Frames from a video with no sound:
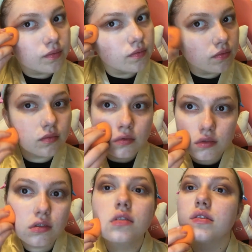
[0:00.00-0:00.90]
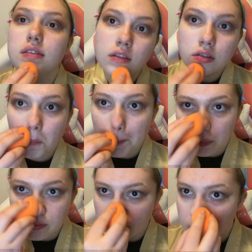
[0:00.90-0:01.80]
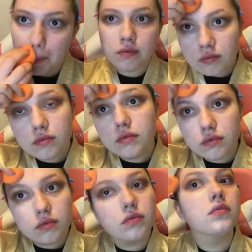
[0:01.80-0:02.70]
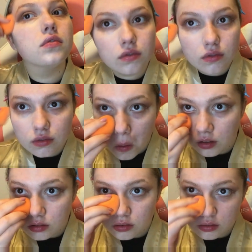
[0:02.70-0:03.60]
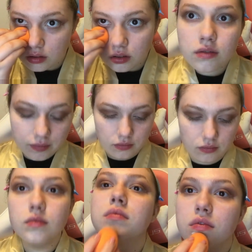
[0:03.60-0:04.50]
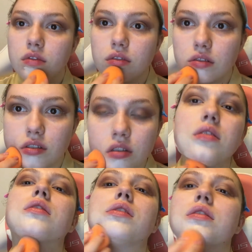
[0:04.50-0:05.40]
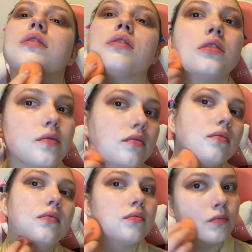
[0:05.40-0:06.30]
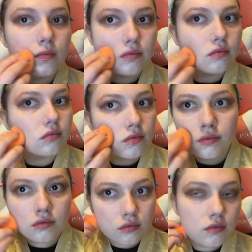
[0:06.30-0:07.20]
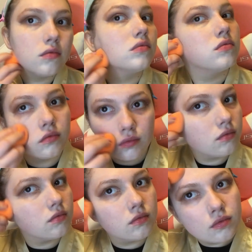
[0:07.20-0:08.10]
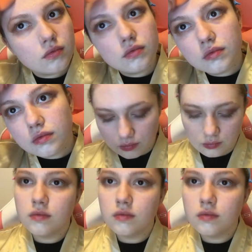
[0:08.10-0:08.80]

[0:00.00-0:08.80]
jewelry test. First, you hold up a piece of silver jewelry and a piece of gold jewelry to your skin and look in the mirror. If the silver jewelry looks the best, you have cool